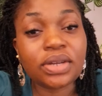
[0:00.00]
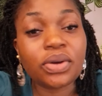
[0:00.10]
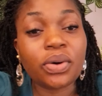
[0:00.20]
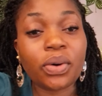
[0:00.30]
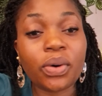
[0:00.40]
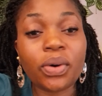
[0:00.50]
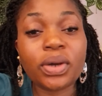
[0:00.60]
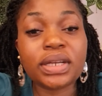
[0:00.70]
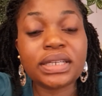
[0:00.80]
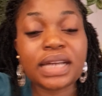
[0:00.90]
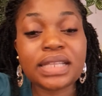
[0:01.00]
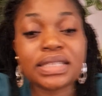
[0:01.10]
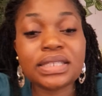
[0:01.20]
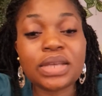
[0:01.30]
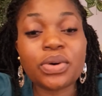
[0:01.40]
or that is
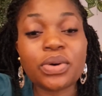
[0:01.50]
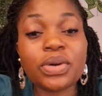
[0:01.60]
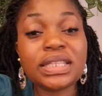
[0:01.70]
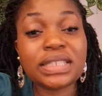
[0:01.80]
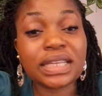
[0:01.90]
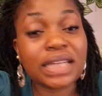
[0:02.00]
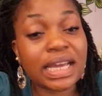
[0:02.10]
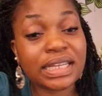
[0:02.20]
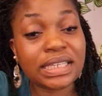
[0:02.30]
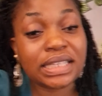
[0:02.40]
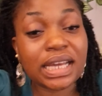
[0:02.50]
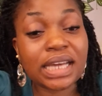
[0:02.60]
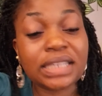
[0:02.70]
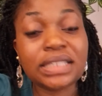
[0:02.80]
the only thing I needed